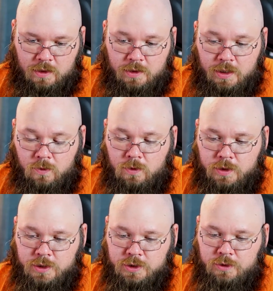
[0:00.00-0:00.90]
The core
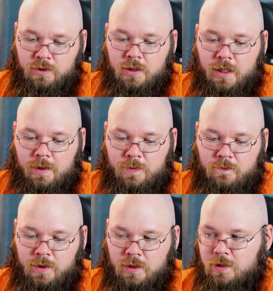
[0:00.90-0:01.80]
issue that
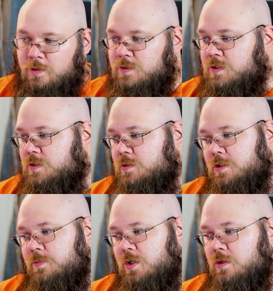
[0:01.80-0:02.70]
happened with his
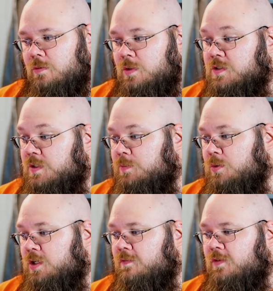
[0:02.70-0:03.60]
computer was the
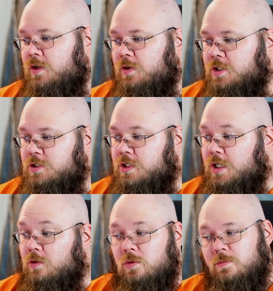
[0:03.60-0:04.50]
boot configuration
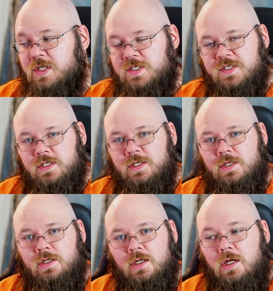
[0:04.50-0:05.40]
data, or BCD.